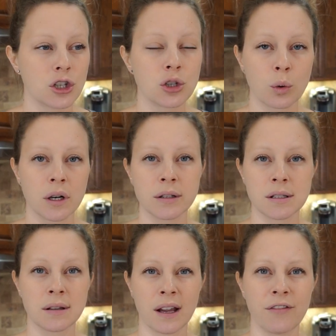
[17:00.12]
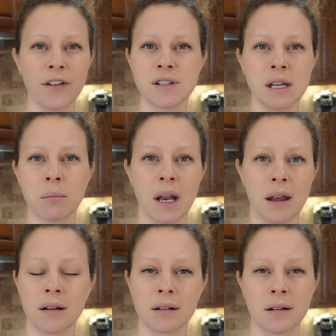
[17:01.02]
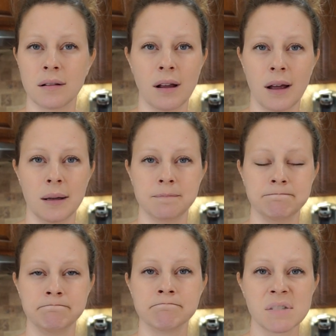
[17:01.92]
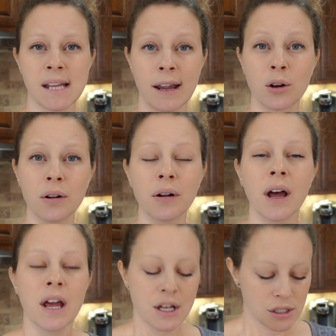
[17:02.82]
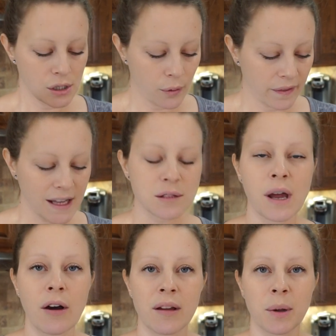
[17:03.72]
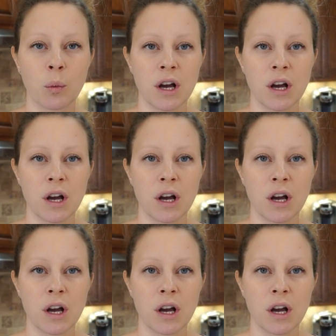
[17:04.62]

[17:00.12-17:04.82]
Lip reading: short, like a 15-minute cycle. So that's how I've been